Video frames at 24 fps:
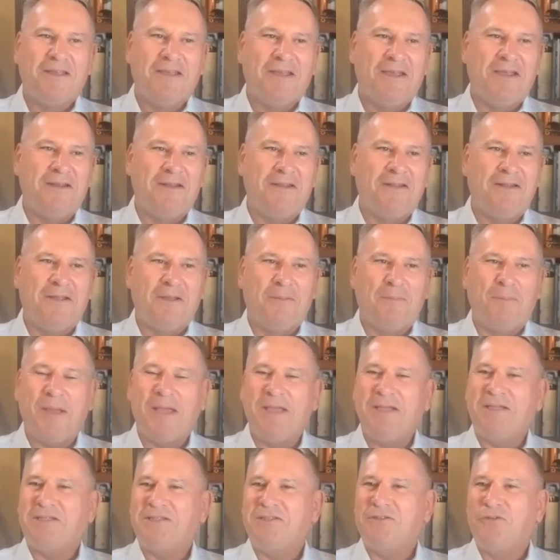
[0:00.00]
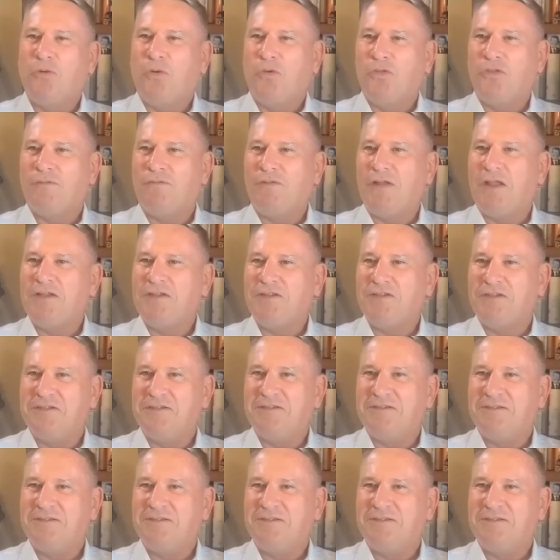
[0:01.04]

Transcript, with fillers: in a, a base north of London.